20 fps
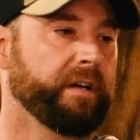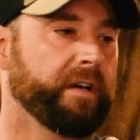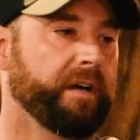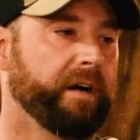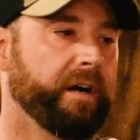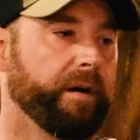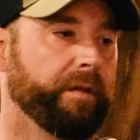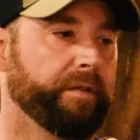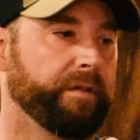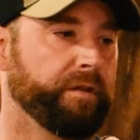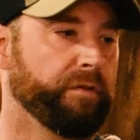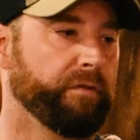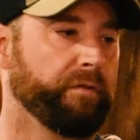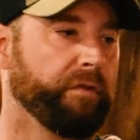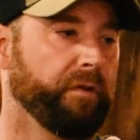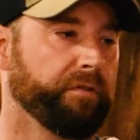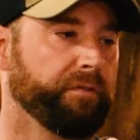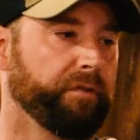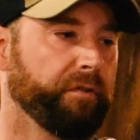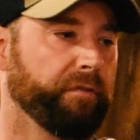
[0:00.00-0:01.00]
The
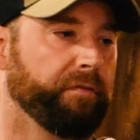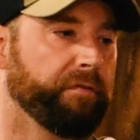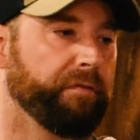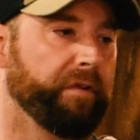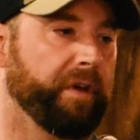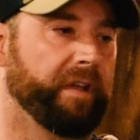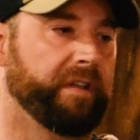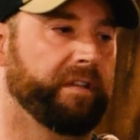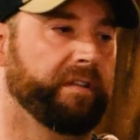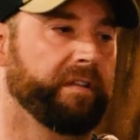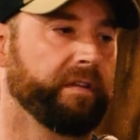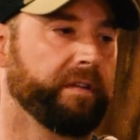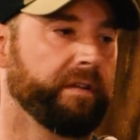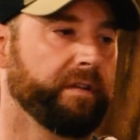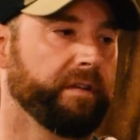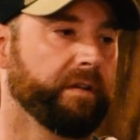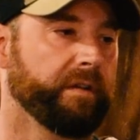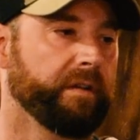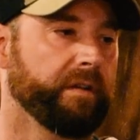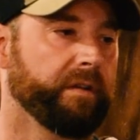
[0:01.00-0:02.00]
universal fit
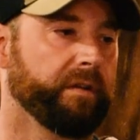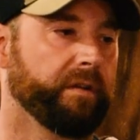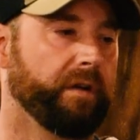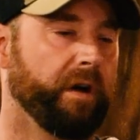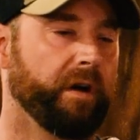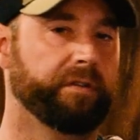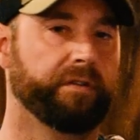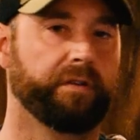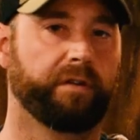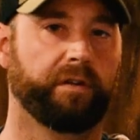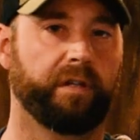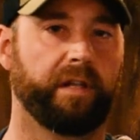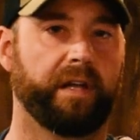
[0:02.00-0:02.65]
Nocturnal